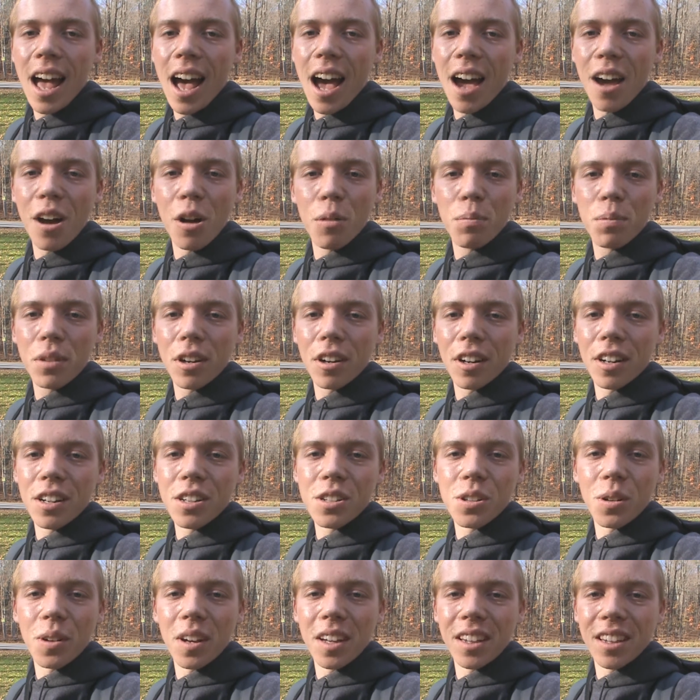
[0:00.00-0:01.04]
I hope you're
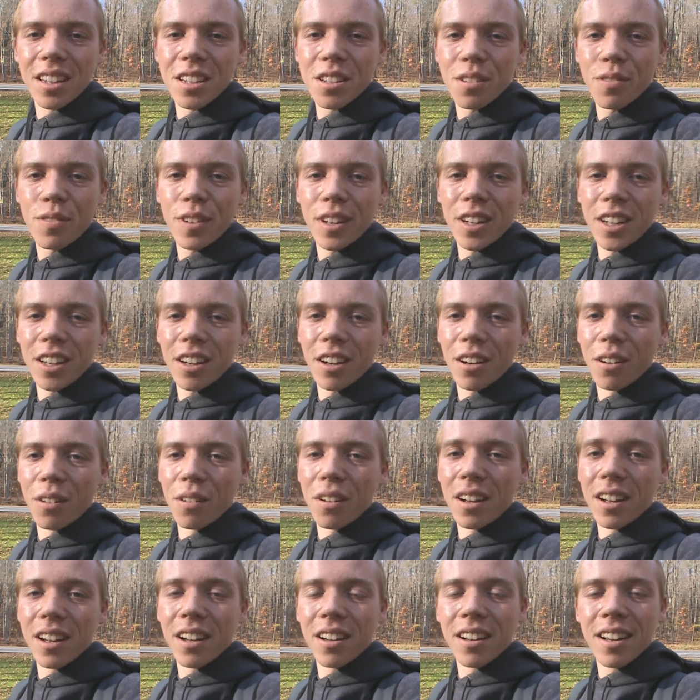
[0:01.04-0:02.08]
enjoying this video
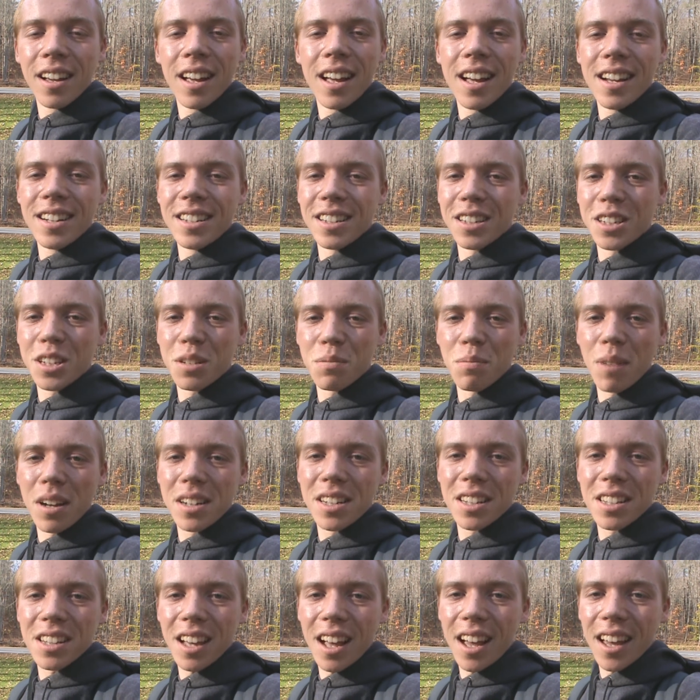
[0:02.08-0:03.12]
just as
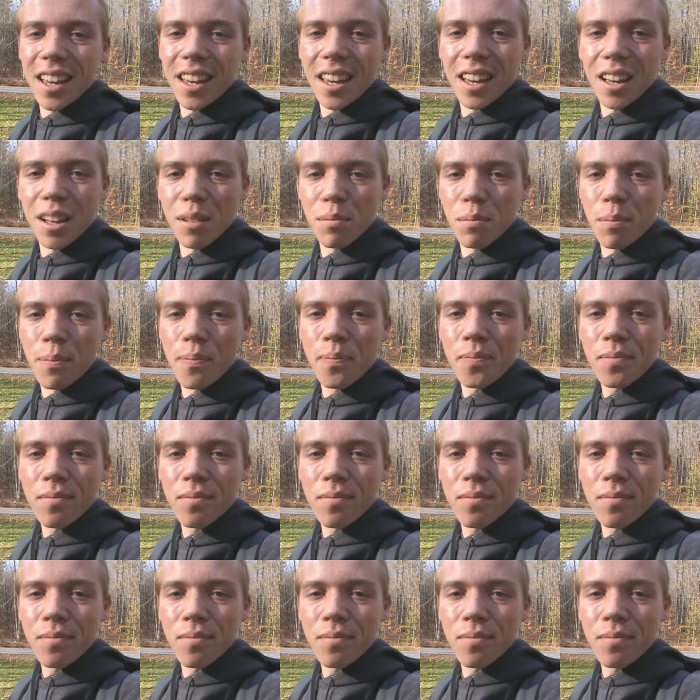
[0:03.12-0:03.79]
much as I am